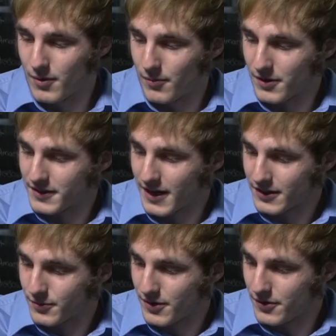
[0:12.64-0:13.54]
what we're
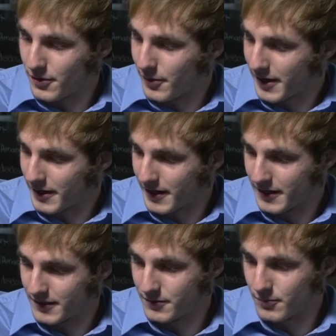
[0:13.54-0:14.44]
tasked with doing
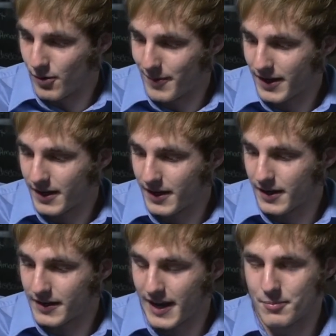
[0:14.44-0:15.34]
is we're
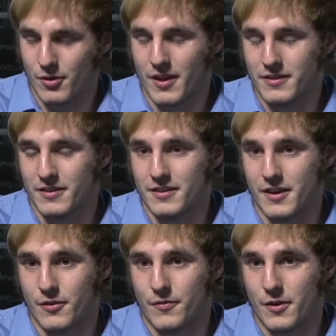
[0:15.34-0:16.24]
making a capo that doesn't
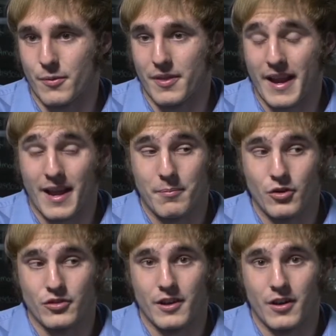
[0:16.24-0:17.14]
interfere with hand
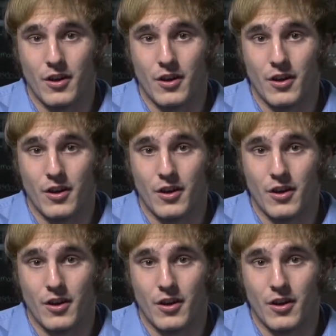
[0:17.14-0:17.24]
motion at